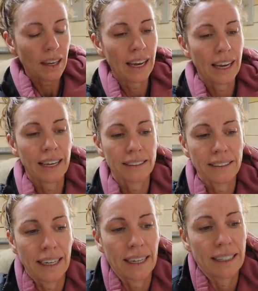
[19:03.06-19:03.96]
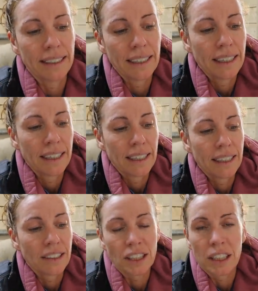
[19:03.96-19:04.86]
And
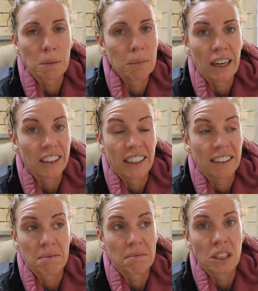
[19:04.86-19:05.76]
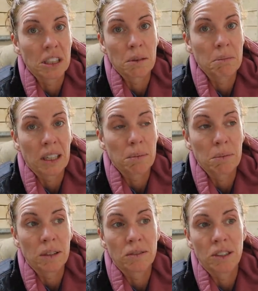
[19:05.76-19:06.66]
she couldn't barely
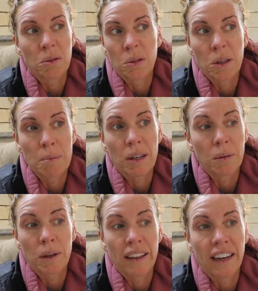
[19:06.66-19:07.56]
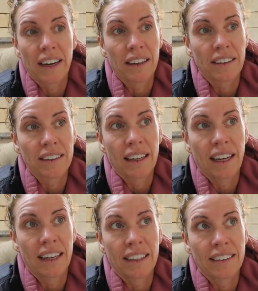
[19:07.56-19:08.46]
move. She threw up on the way there.
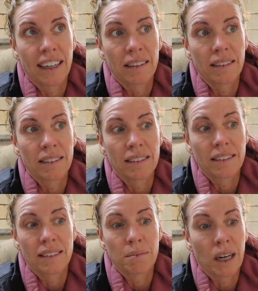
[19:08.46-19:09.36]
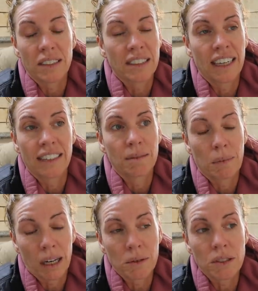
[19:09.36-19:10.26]
And then Mark
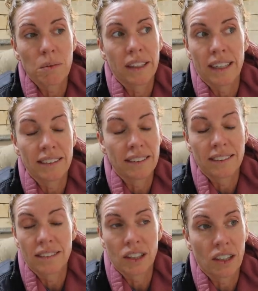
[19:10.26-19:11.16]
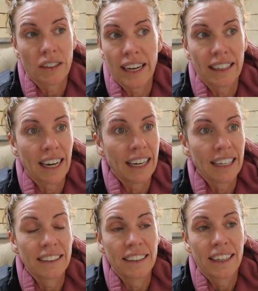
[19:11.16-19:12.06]
was the one that took her that
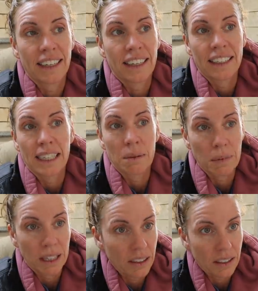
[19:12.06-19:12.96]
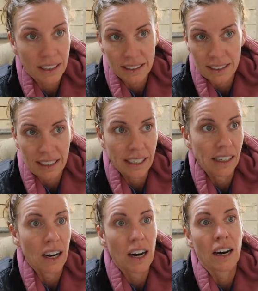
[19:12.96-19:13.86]
night. He admitted her into
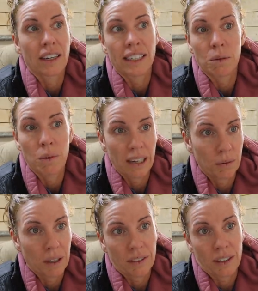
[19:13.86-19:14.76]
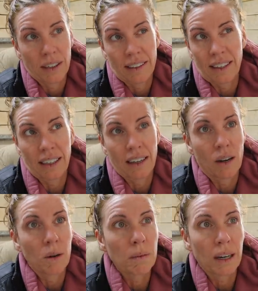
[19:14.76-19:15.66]
the ER. He waited with her. I think he
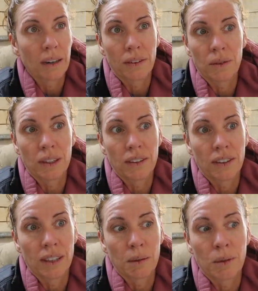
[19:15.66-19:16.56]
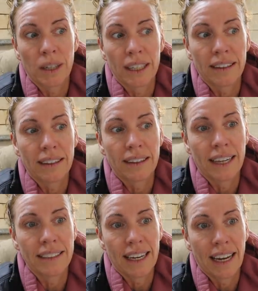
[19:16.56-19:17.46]
got home around 3:30 in the morning
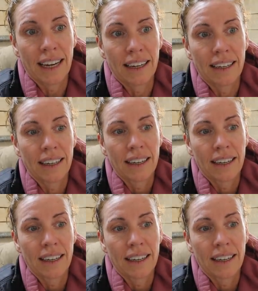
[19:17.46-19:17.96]
that day.